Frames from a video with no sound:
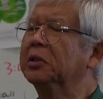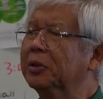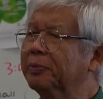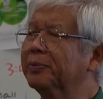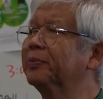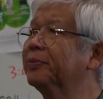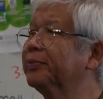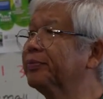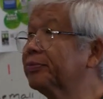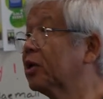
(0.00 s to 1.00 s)
but that would be
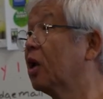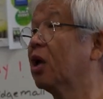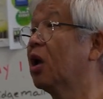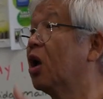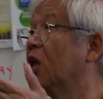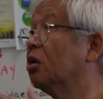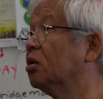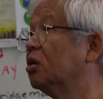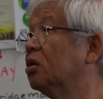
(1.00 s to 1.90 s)
direct communication